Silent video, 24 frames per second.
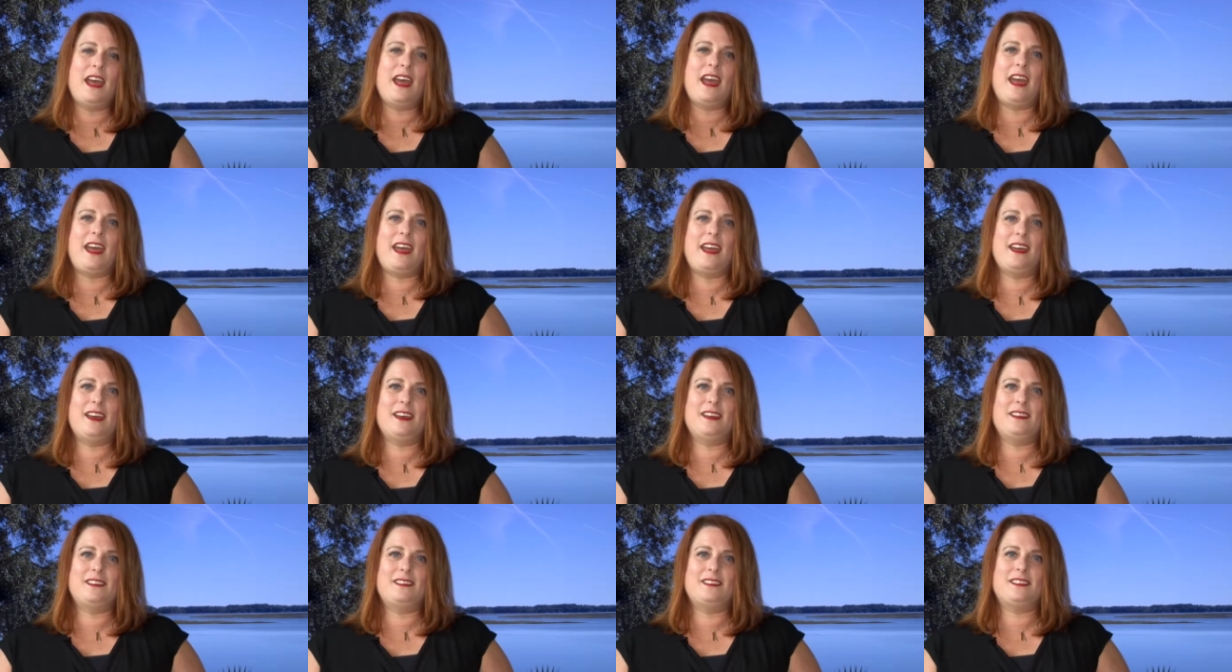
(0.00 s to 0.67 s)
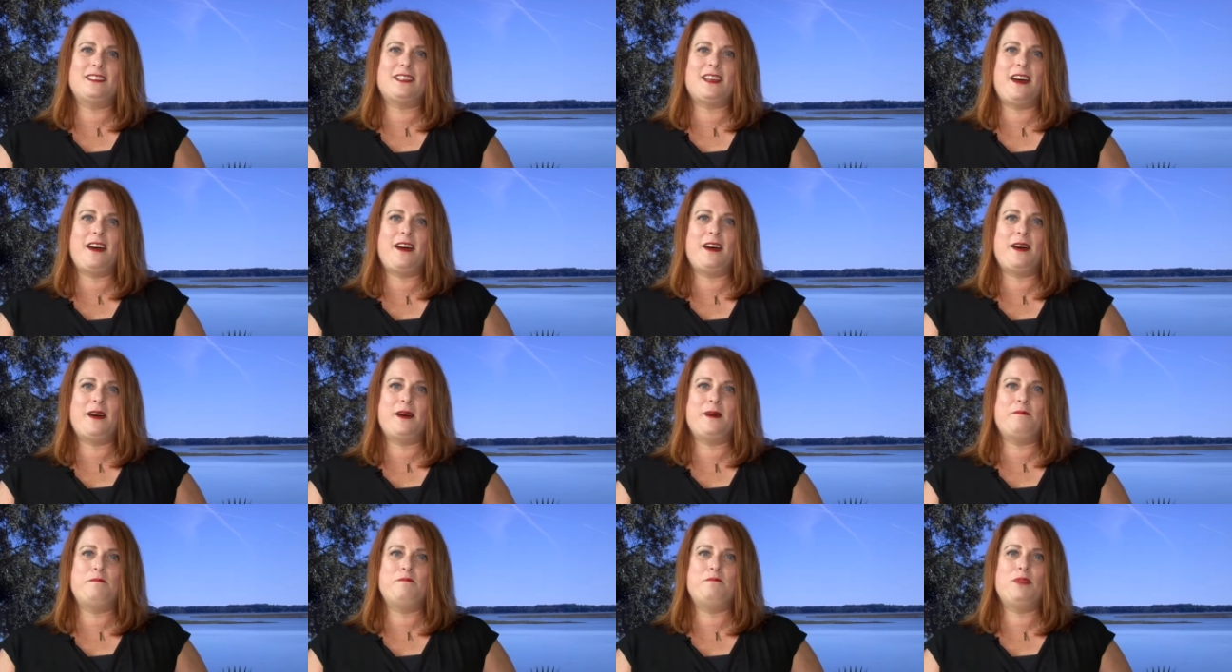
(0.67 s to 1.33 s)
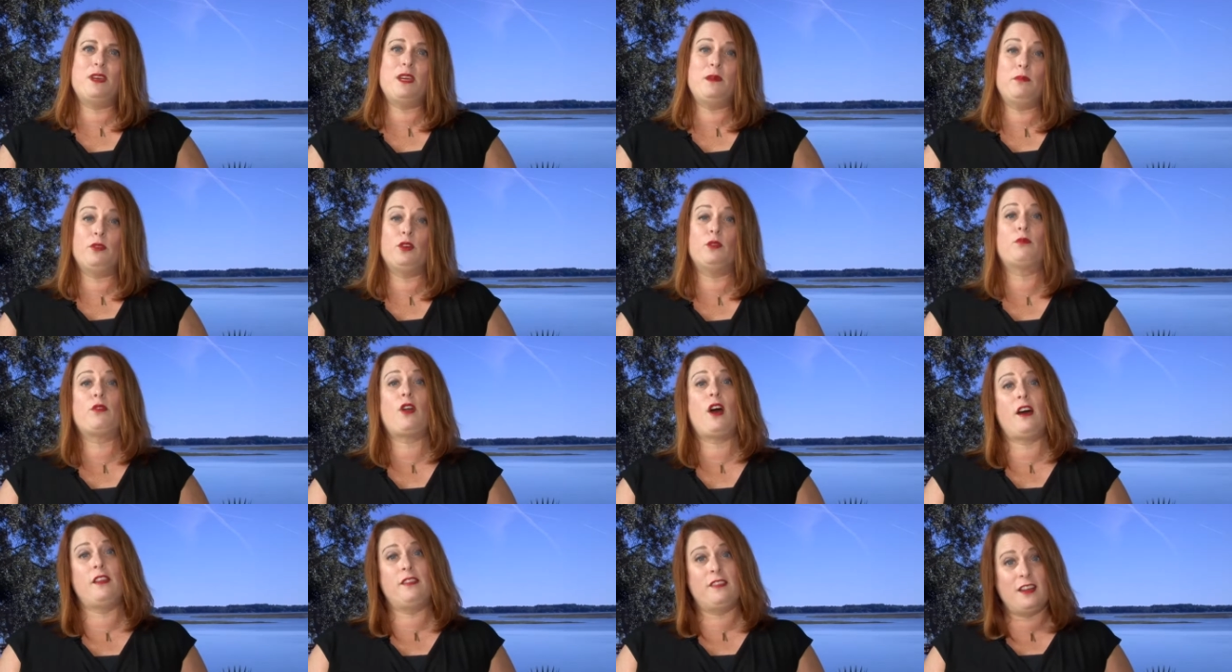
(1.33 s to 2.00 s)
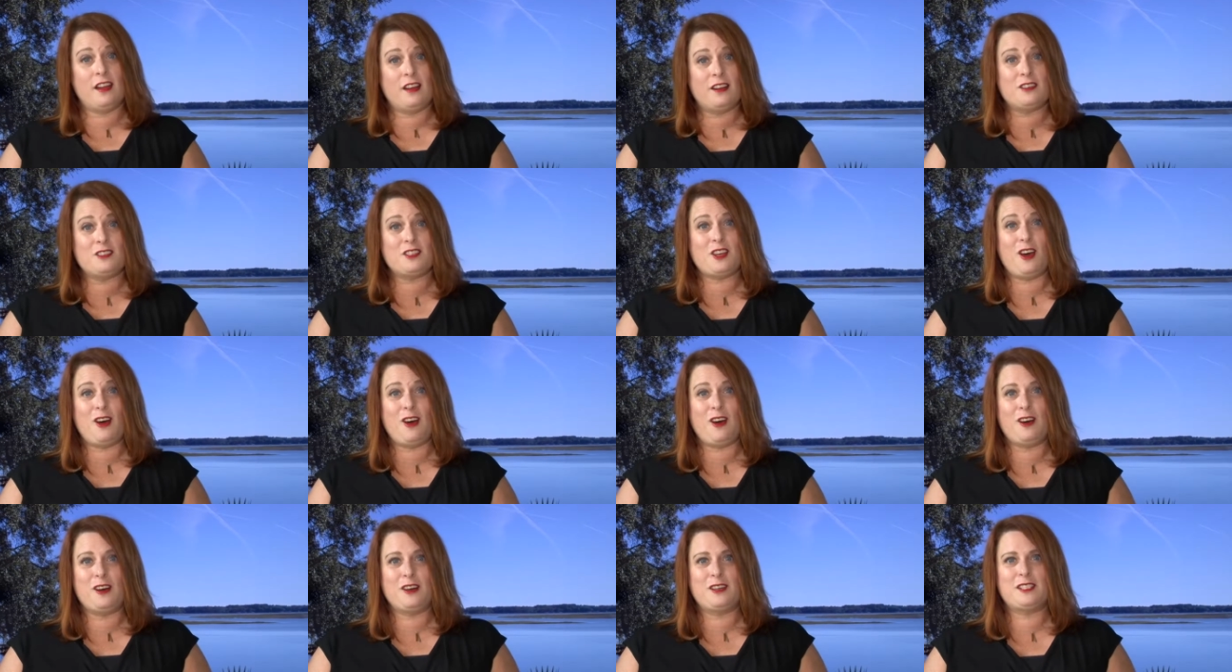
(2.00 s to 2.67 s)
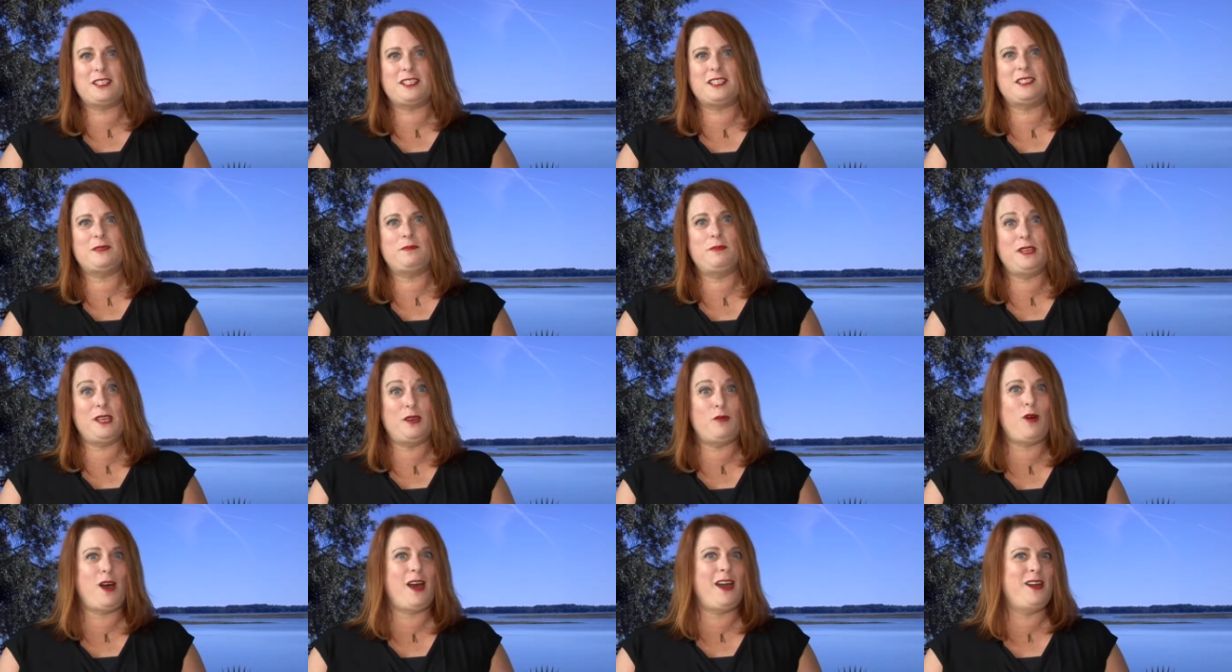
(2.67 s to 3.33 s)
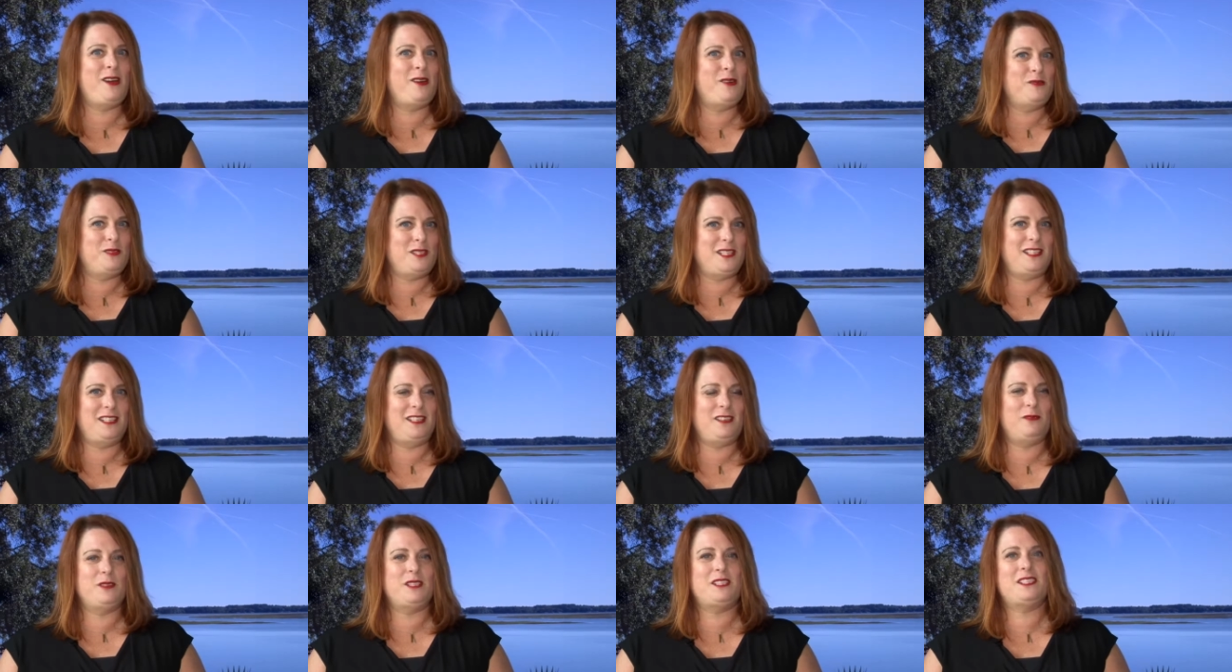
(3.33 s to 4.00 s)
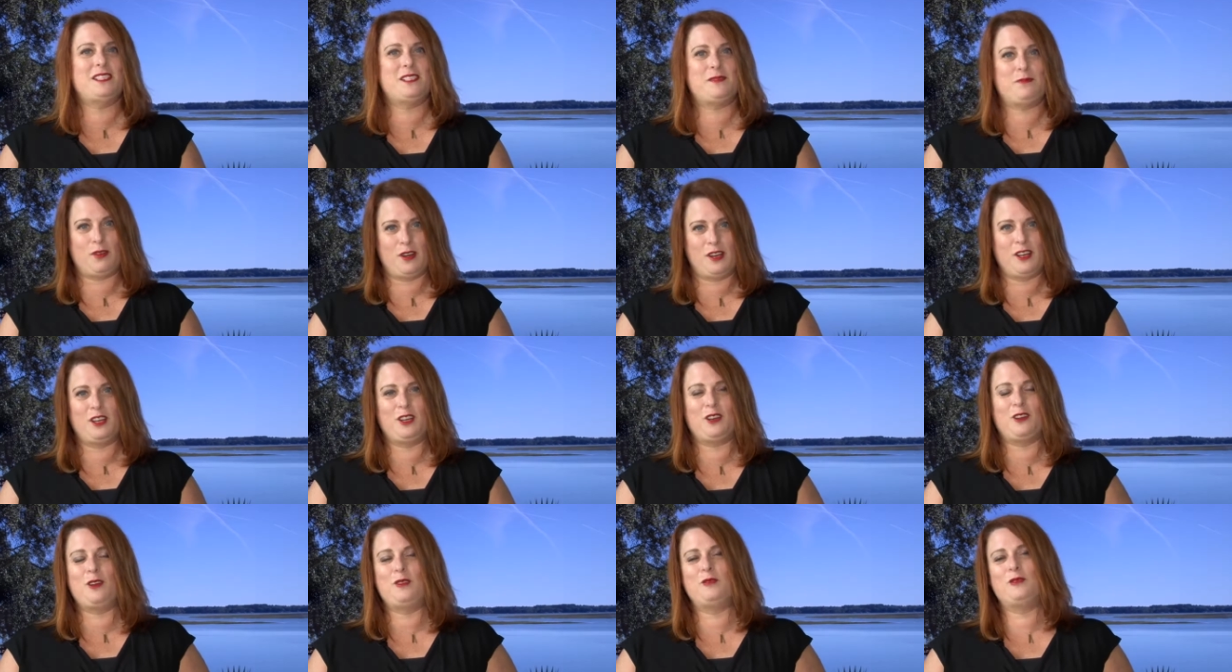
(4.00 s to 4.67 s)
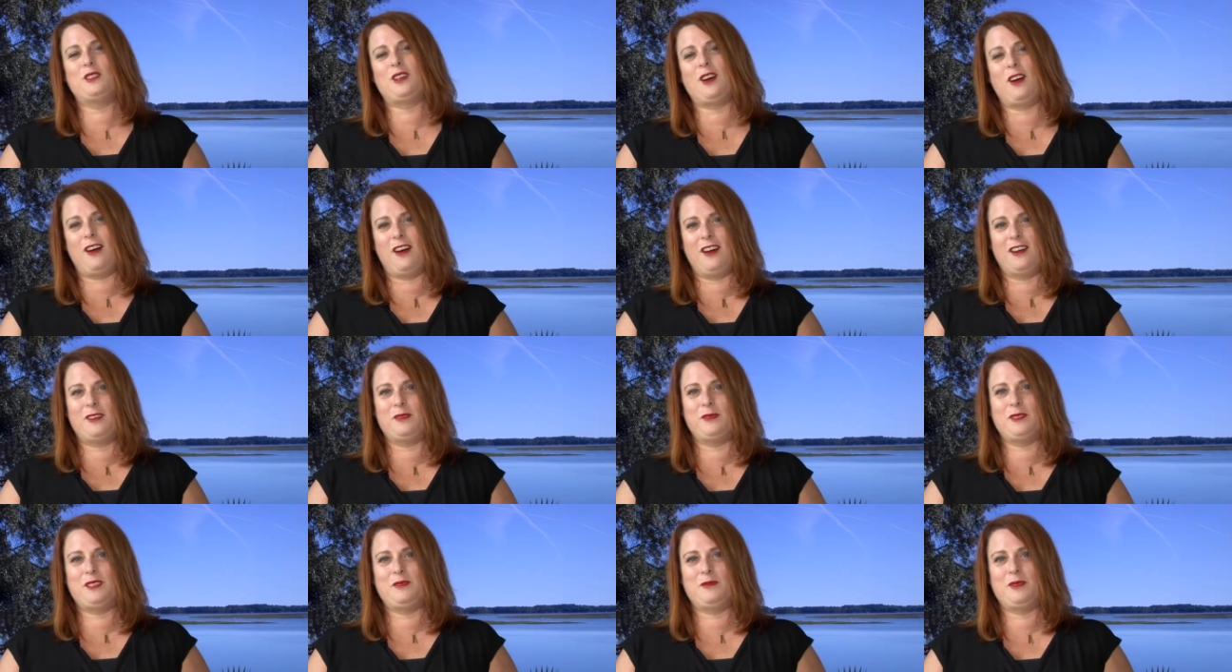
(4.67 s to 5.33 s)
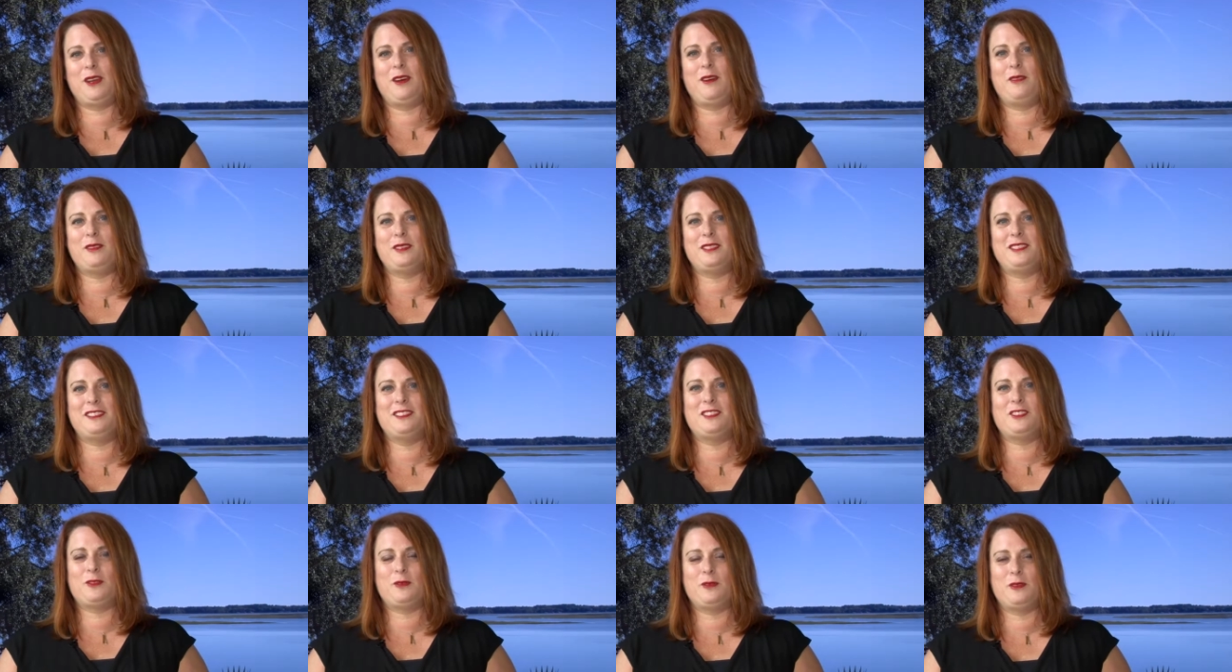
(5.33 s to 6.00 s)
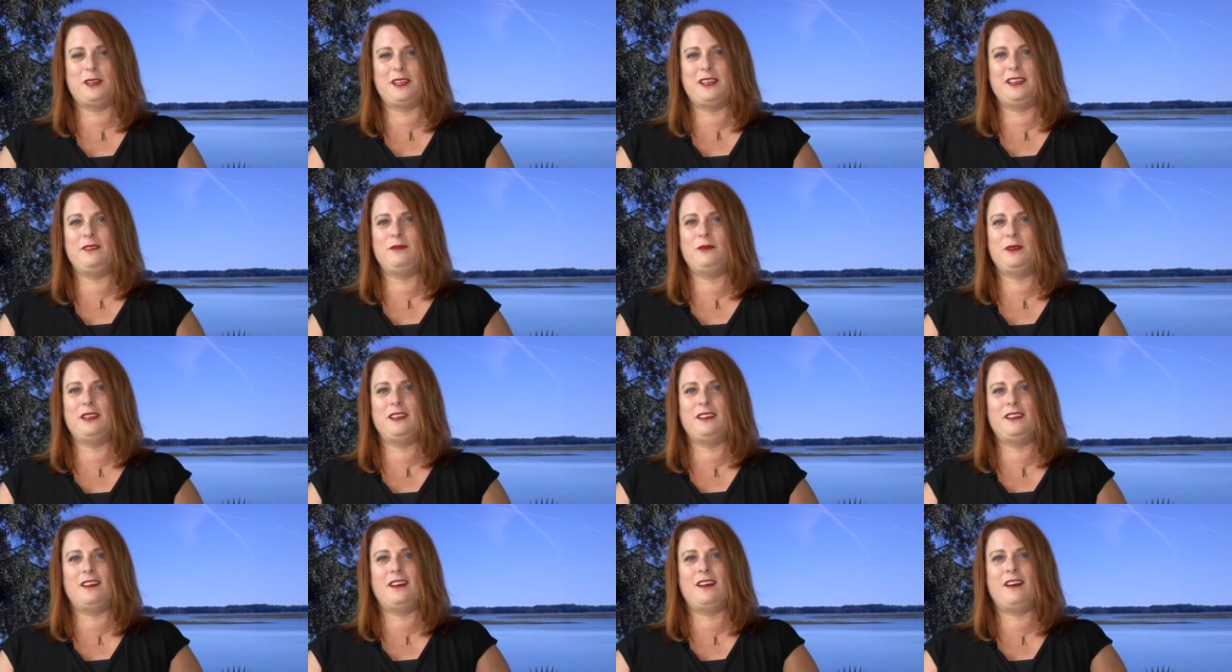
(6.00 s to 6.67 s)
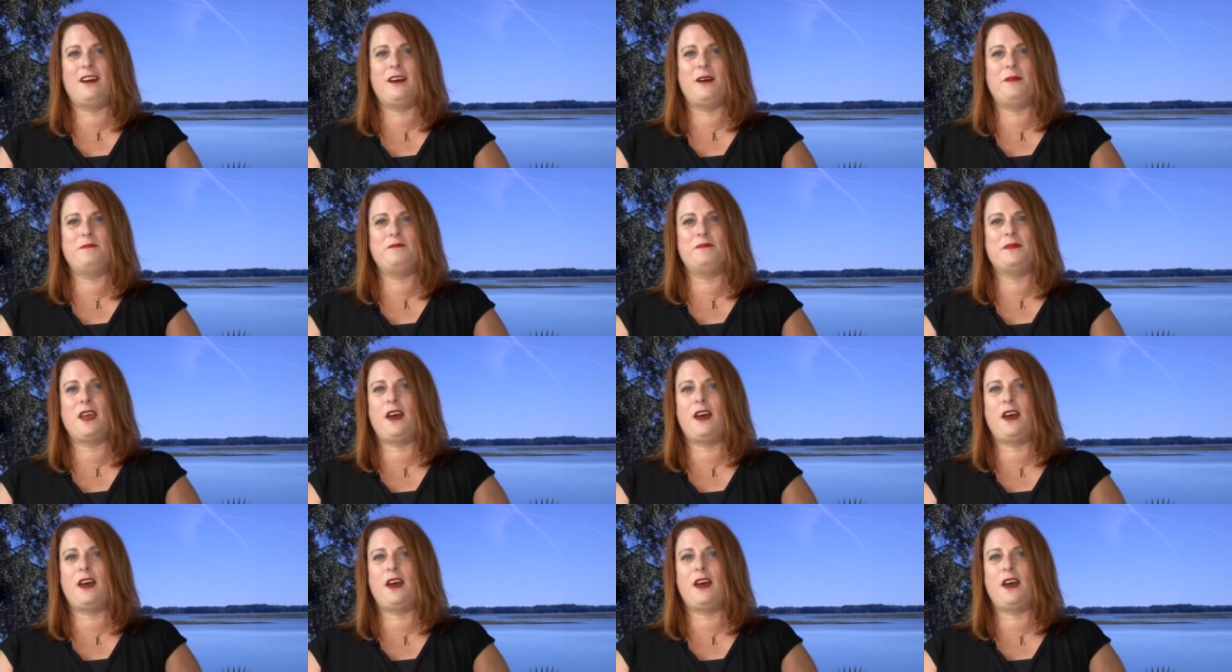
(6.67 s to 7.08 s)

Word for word: and um, people brought their dogs it's byod which is bring your own dog which we always enjoy we um,